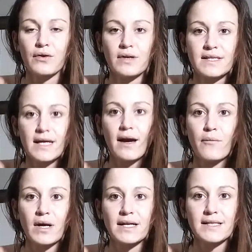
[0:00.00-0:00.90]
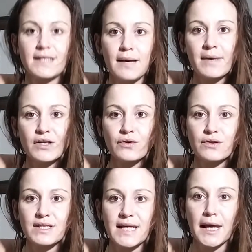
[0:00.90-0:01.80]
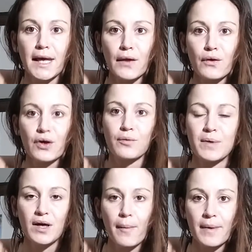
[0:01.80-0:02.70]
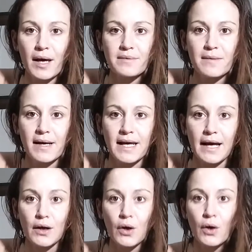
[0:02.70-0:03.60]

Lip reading: you can see it when I let my shoulders sink in, they're going to be coming up to my neck.